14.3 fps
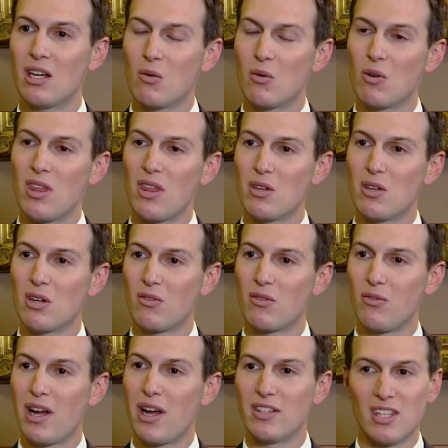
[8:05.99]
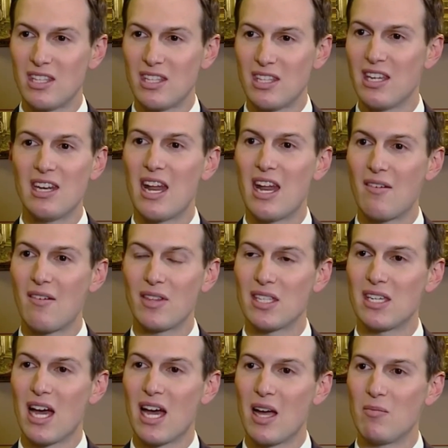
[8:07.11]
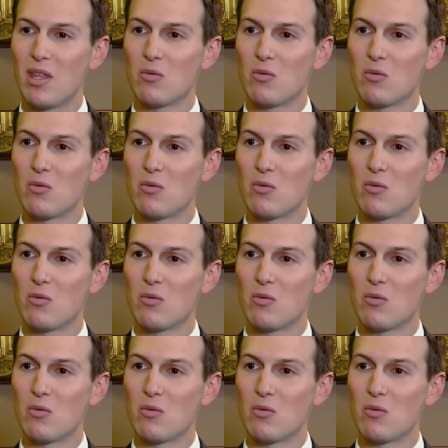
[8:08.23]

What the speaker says: where they took funds that they didn't have at the time,